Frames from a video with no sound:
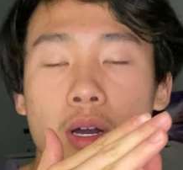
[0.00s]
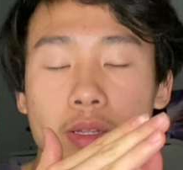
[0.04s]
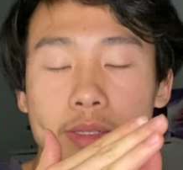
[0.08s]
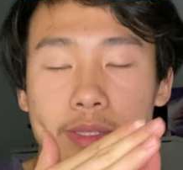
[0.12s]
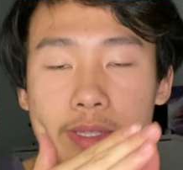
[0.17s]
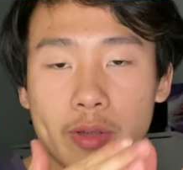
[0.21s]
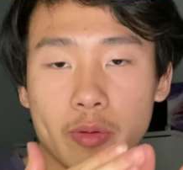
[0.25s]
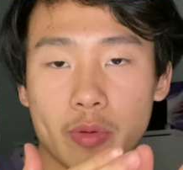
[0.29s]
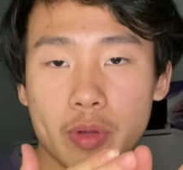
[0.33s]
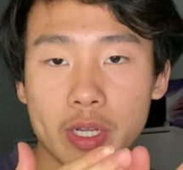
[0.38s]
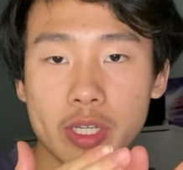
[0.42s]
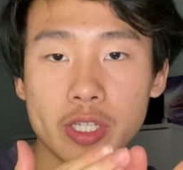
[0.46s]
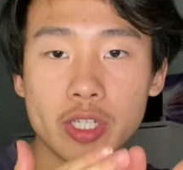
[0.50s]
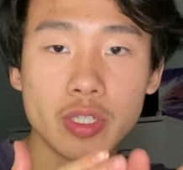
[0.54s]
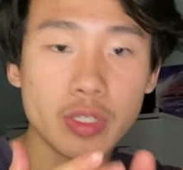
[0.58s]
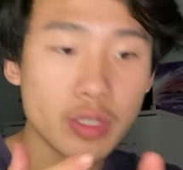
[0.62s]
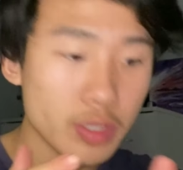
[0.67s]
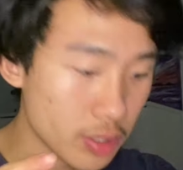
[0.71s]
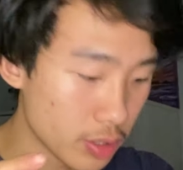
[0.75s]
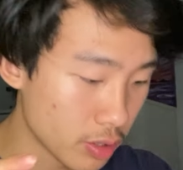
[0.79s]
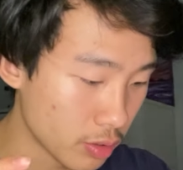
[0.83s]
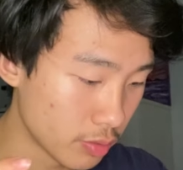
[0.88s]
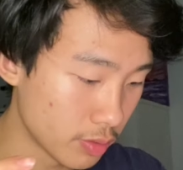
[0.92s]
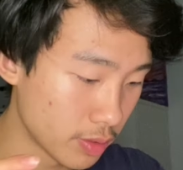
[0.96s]
direction,
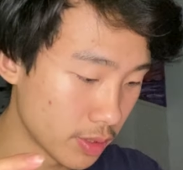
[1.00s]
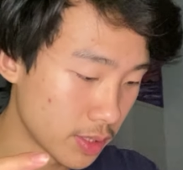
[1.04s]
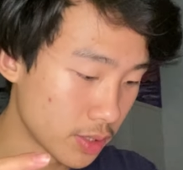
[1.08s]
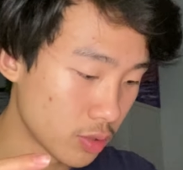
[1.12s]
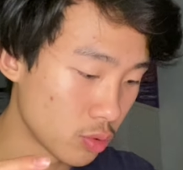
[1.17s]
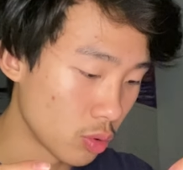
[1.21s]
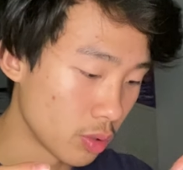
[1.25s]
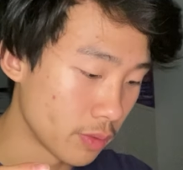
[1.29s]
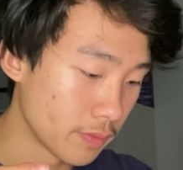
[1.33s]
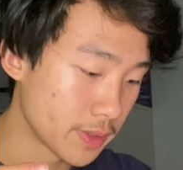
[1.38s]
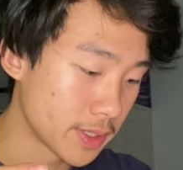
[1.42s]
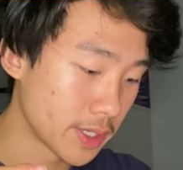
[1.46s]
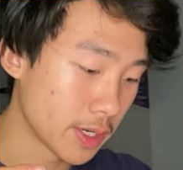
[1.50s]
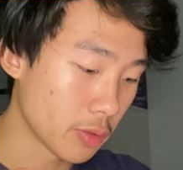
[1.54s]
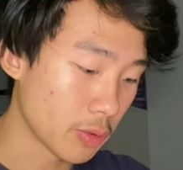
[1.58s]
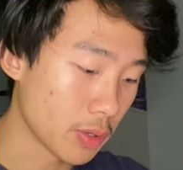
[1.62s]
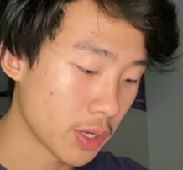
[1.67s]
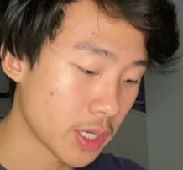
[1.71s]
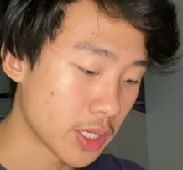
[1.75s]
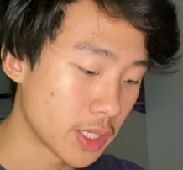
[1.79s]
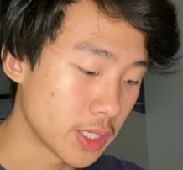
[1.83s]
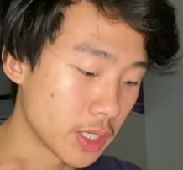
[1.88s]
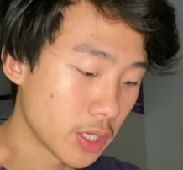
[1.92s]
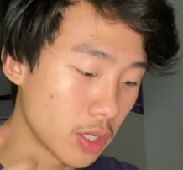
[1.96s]
so it's sort of
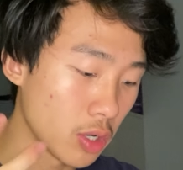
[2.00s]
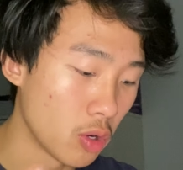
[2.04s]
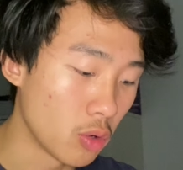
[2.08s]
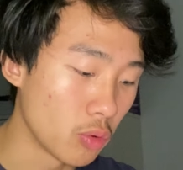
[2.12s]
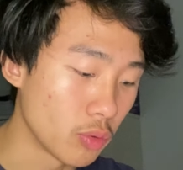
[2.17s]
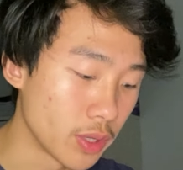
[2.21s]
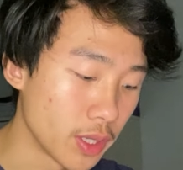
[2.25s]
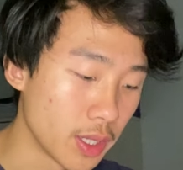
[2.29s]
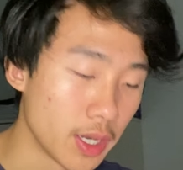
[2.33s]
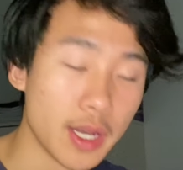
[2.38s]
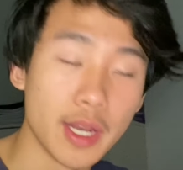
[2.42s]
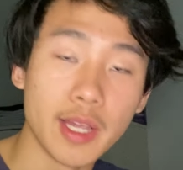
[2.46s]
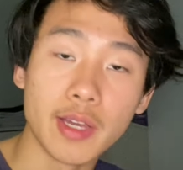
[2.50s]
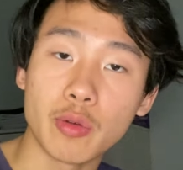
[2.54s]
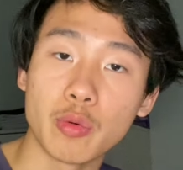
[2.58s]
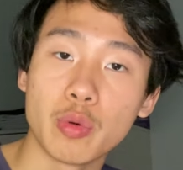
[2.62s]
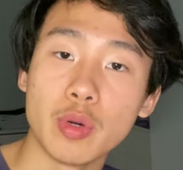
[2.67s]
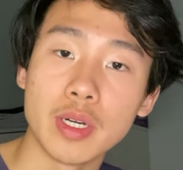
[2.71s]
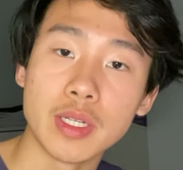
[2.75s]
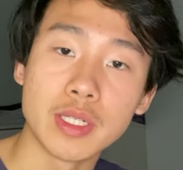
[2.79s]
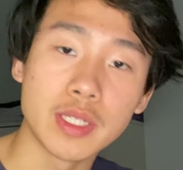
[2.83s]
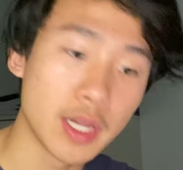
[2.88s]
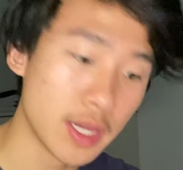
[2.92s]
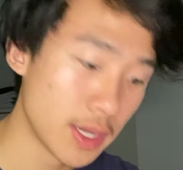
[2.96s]
directing all the
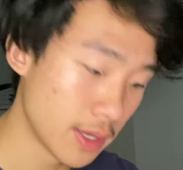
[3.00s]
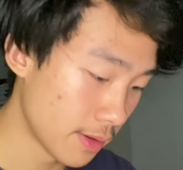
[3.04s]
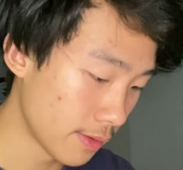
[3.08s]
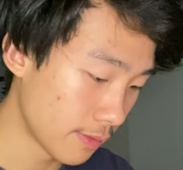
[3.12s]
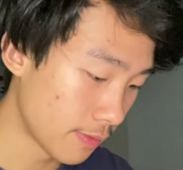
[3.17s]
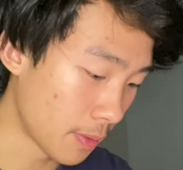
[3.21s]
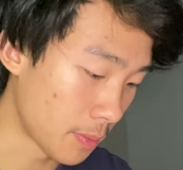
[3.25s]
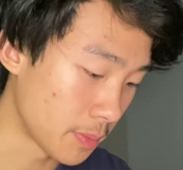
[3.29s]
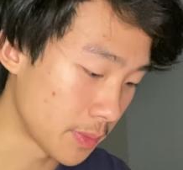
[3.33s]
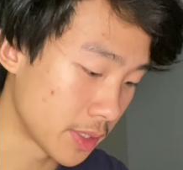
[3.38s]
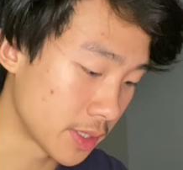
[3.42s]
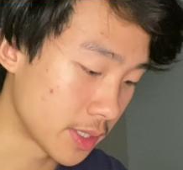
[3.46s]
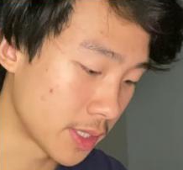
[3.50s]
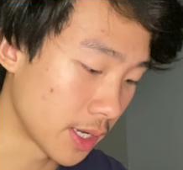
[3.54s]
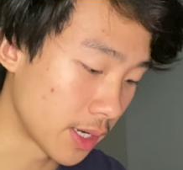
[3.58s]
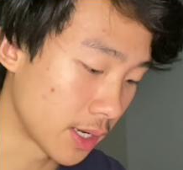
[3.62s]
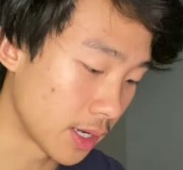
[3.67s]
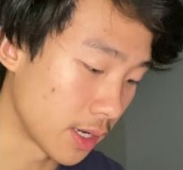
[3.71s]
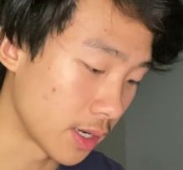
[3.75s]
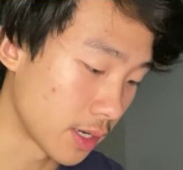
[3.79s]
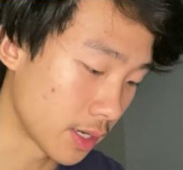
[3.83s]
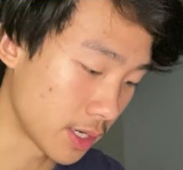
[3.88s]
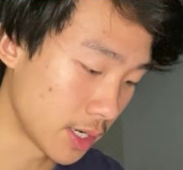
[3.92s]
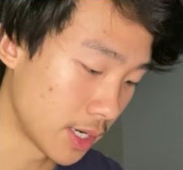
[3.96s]
liquid from the
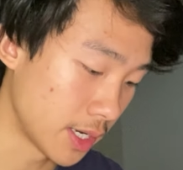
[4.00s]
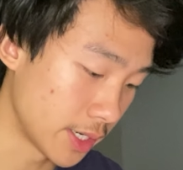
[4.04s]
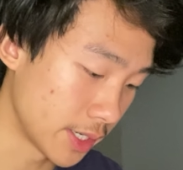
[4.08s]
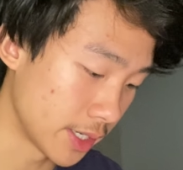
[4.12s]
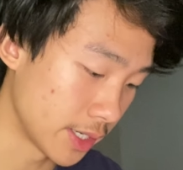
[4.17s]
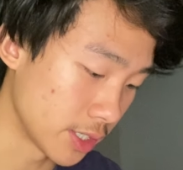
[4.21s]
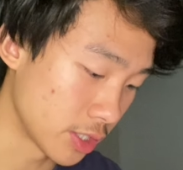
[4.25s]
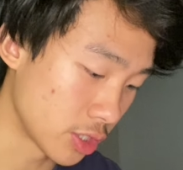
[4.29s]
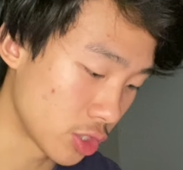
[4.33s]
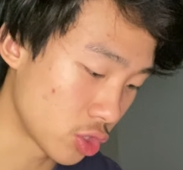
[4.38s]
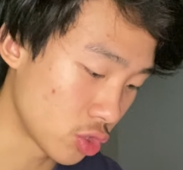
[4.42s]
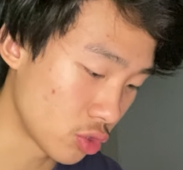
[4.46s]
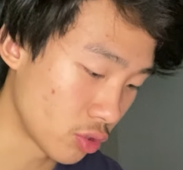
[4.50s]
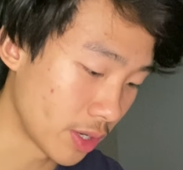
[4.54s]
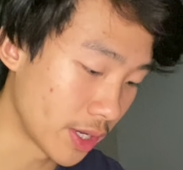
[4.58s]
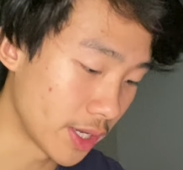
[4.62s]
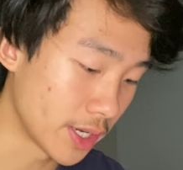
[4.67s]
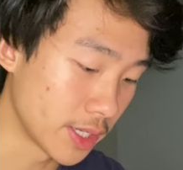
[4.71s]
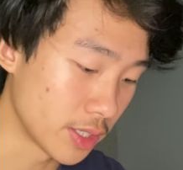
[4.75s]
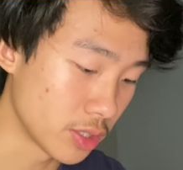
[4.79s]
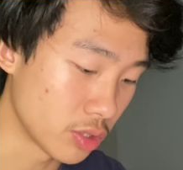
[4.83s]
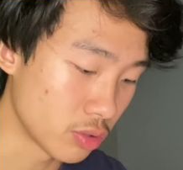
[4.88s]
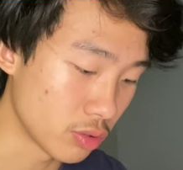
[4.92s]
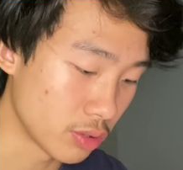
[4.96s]
cardia straight
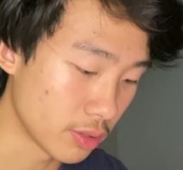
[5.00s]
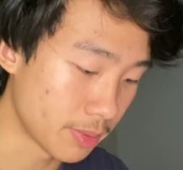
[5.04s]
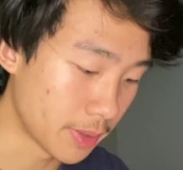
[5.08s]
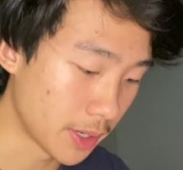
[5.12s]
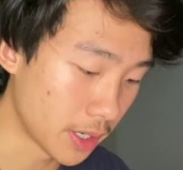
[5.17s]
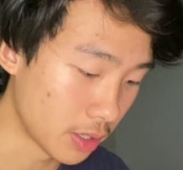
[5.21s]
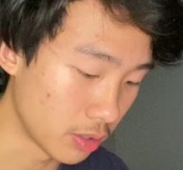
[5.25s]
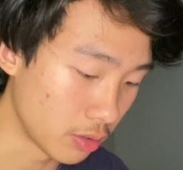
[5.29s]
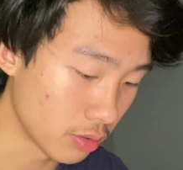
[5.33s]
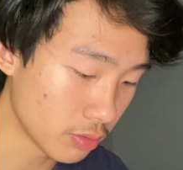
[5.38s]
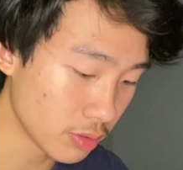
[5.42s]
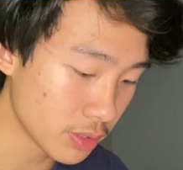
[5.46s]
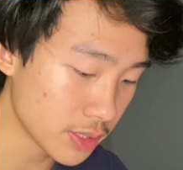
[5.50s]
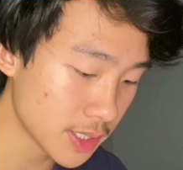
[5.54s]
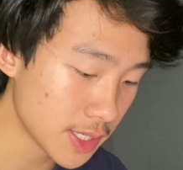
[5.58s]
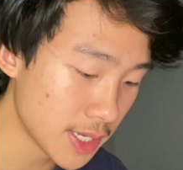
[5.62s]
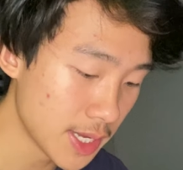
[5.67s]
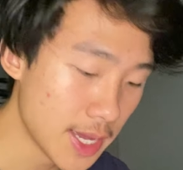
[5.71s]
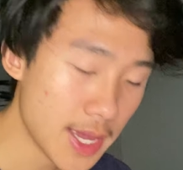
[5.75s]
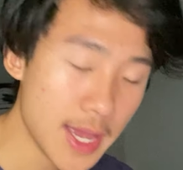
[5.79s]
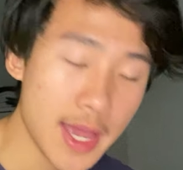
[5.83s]
into the pylorus.